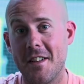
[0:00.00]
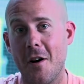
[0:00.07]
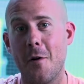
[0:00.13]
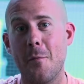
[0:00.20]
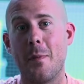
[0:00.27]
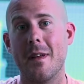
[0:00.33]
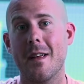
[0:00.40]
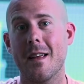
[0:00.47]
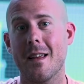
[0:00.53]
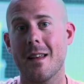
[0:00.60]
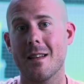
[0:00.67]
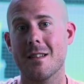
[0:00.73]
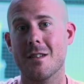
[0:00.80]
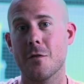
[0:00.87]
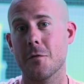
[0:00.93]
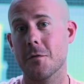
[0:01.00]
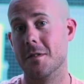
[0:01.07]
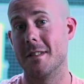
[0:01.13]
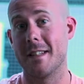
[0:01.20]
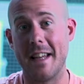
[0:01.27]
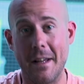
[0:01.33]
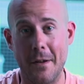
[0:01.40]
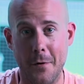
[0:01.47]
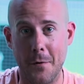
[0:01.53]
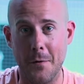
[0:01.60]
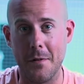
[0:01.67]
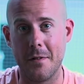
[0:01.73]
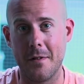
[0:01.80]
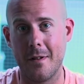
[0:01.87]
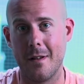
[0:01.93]
up is your
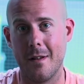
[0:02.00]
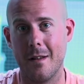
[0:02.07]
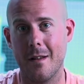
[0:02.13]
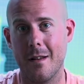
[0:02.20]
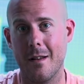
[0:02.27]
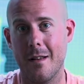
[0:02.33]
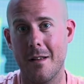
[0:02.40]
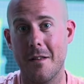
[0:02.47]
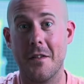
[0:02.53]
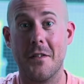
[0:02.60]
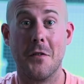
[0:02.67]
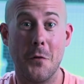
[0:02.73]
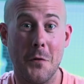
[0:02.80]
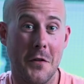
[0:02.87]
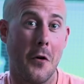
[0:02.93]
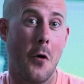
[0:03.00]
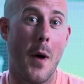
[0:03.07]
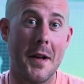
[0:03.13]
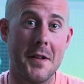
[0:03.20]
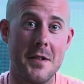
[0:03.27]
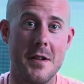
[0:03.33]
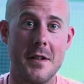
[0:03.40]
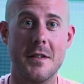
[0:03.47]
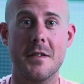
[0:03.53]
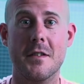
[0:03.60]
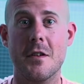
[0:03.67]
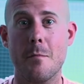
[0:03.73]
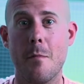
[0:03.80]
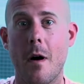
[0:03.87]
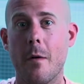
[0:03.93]
skills. The sorts of questions
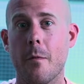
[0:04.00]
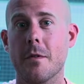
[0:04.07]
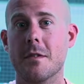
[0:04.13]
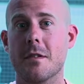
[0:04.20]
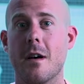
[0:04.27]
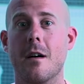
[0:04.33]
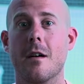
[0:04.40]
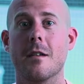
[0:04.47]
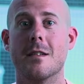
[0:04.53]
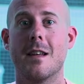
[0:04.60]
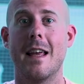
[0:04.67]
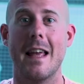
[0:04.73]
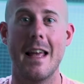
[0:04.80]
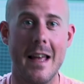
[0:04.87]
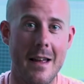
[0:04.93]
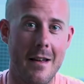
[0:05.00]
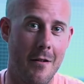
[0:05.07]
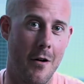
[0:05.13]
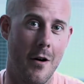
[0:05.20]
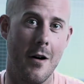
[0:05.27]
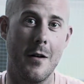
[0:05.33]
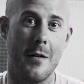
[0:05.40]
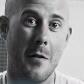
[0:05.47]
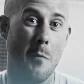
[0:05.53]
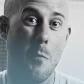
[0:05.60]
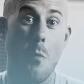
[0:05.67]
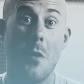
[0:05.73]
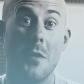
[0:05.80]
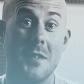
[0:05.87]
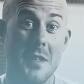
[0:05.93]
you might want to ask here are,
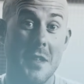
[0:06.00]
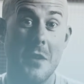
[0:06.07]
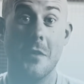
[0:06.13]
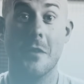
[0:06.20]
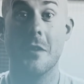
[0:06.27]
what are you